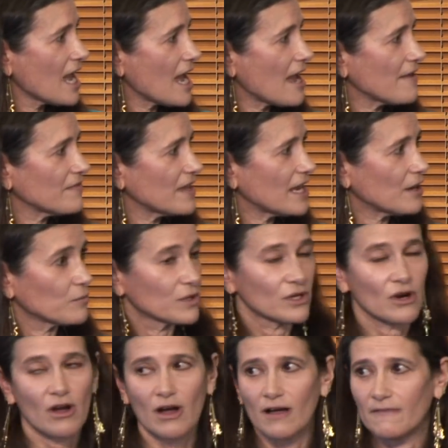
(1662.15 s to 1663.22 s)
and that
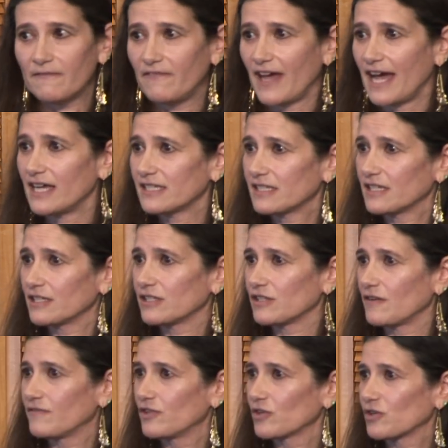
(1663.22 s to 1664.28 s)
we're all
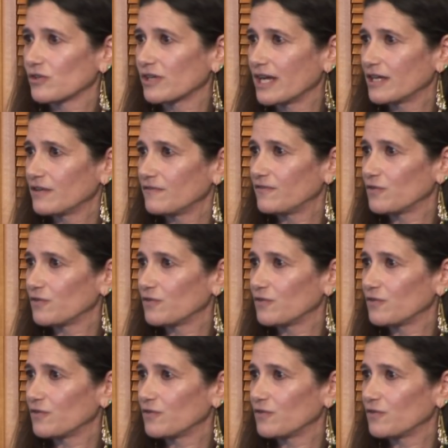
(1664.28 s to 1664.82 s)
facets of the creative